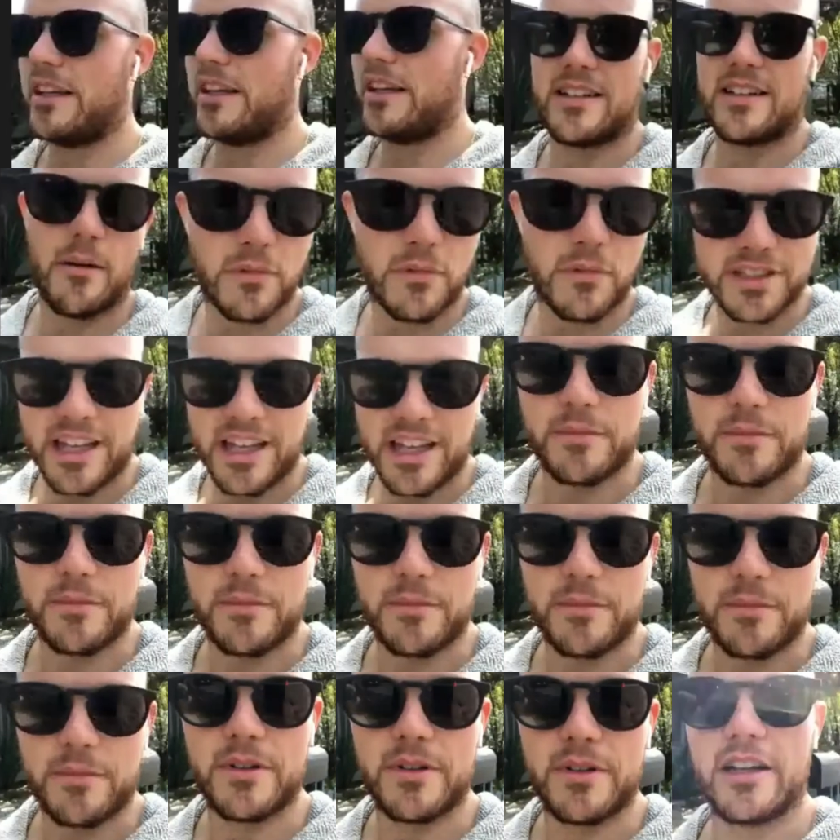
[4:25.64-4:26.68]
a numbers game,
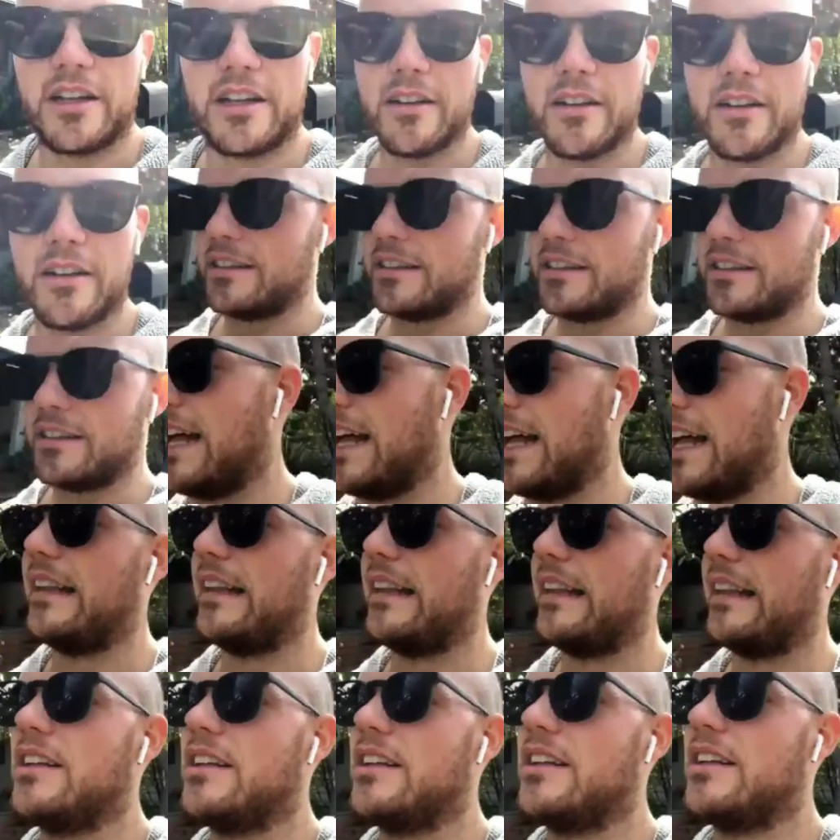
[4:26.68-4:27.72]
It's
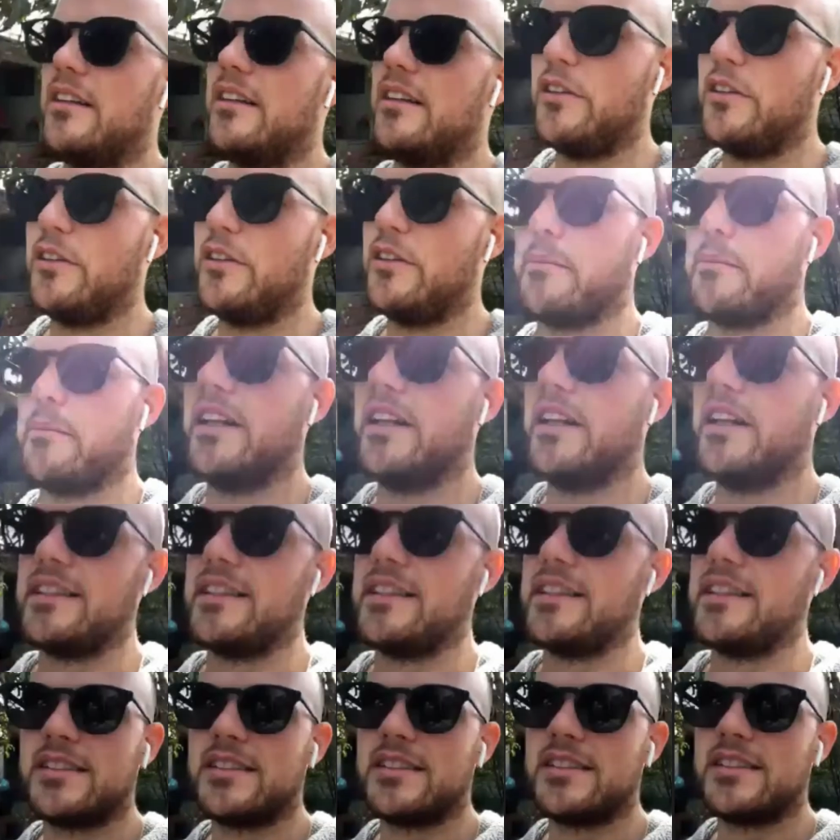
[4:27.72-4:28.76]
nothing to do with the
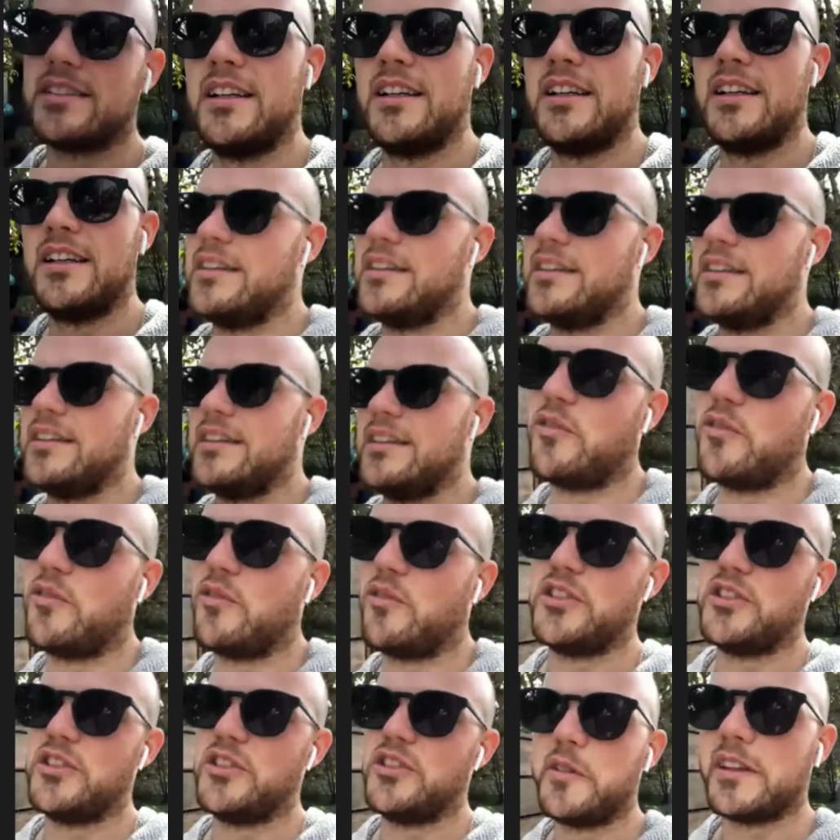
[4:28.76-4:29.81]
place. It doesn't matter if it was
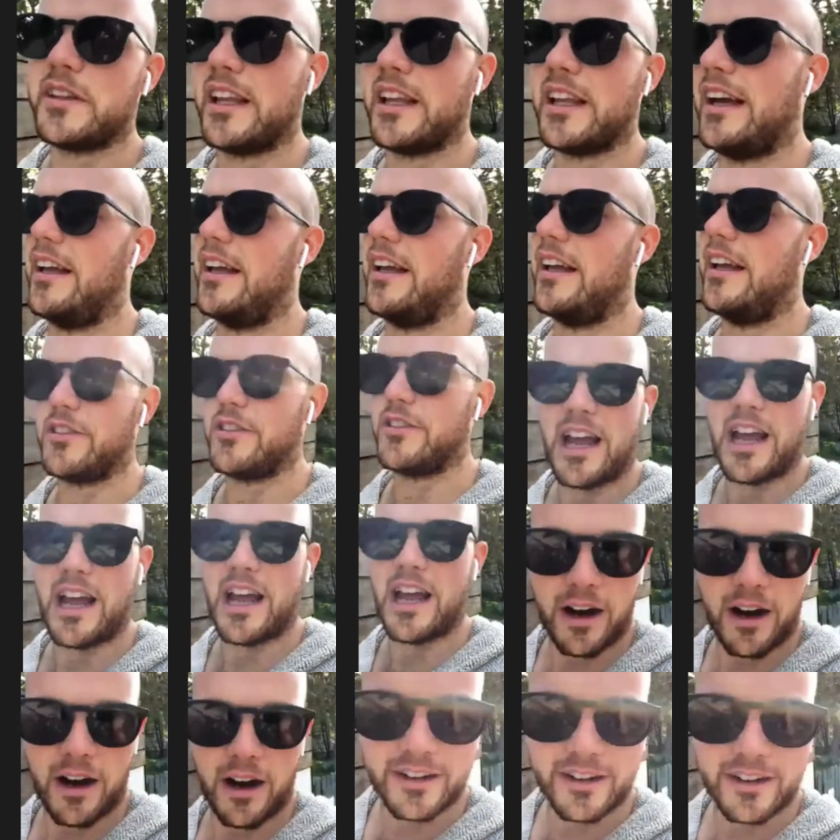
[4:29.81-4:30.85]
Newfoundland or
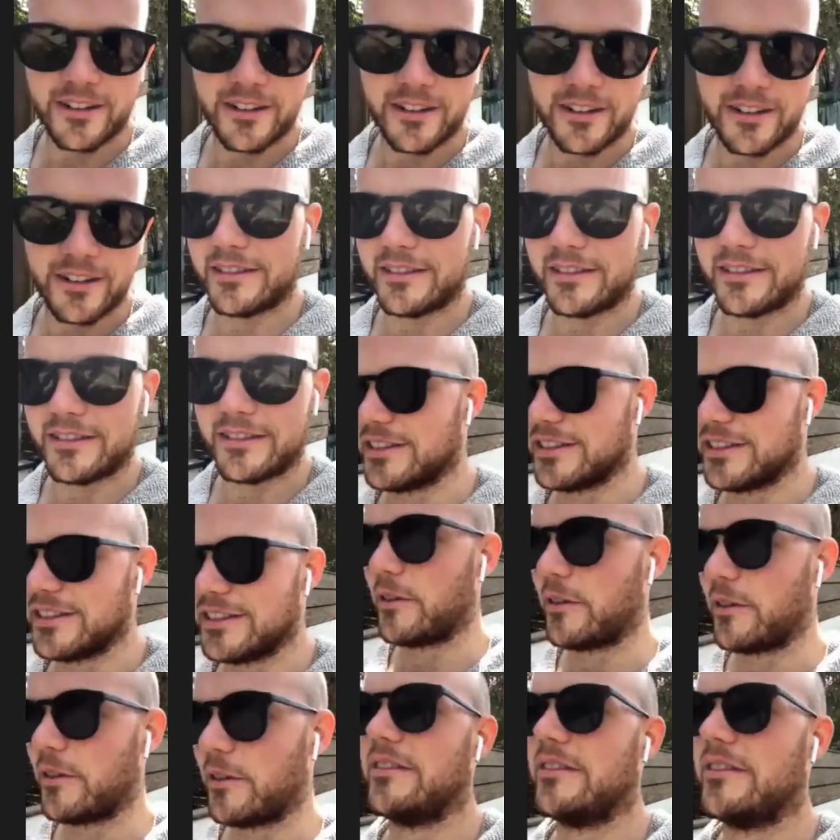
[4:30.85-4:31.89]
Denmark or
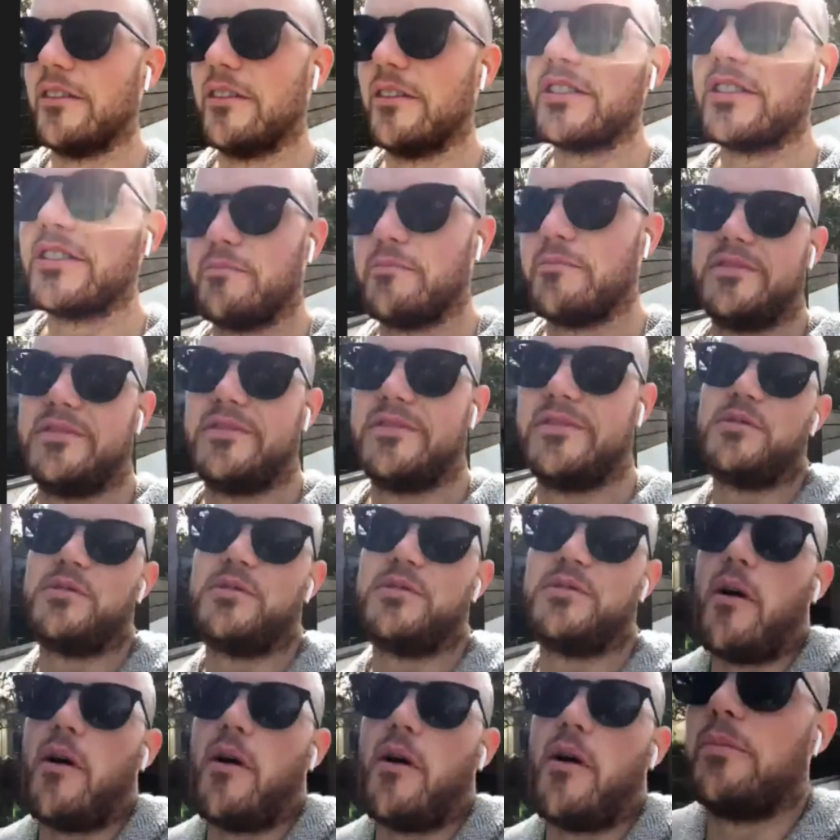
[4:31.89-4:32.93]
somewhere, some
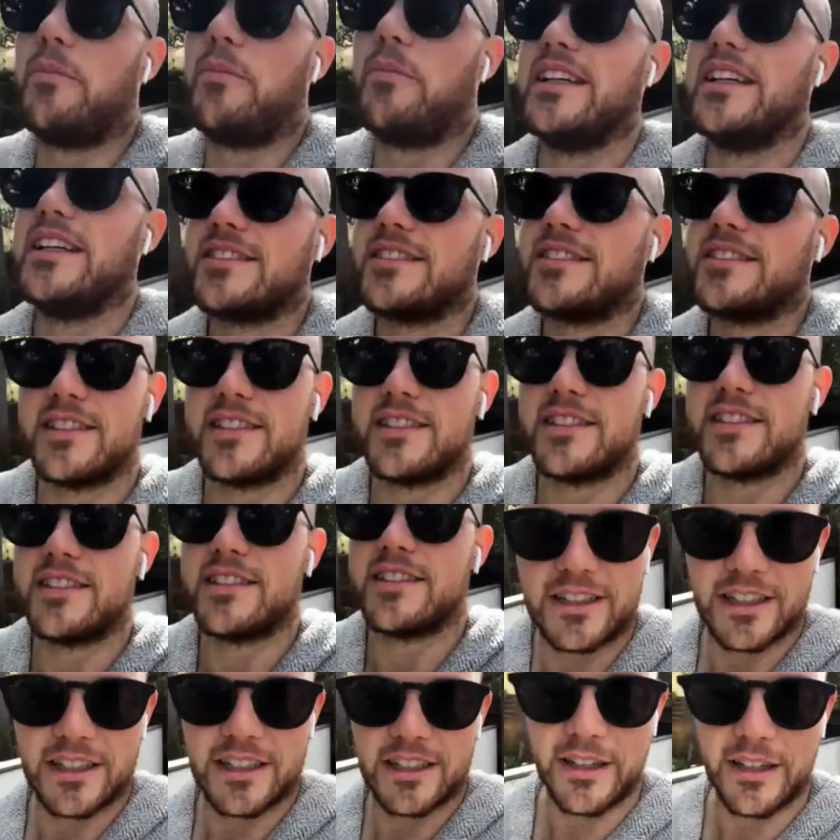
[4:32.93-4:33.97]
small place. You know what I
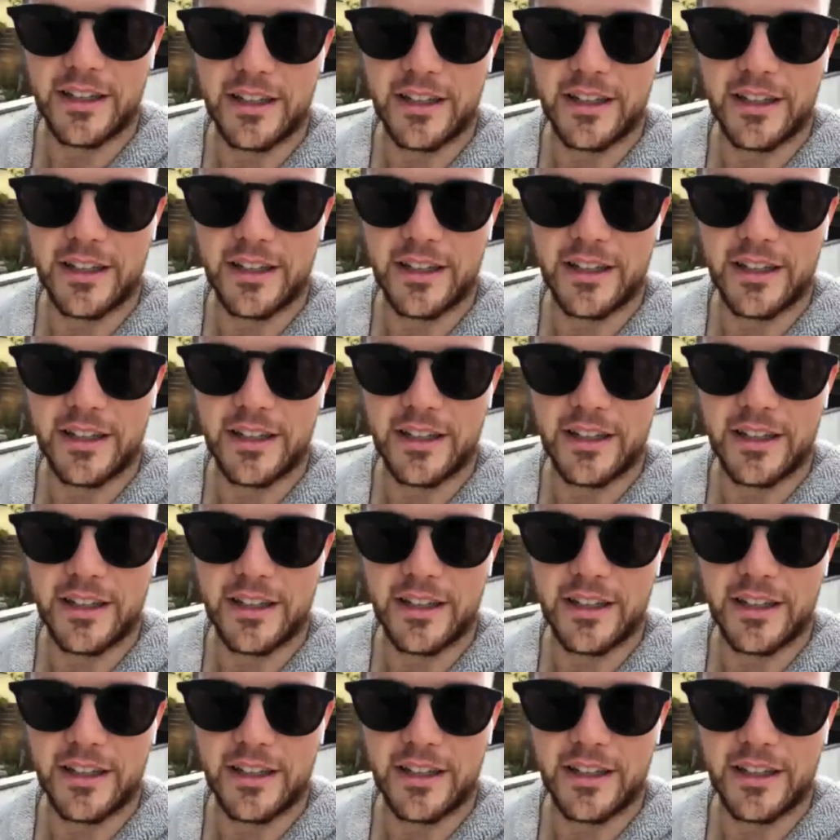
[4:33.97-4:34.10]
mean?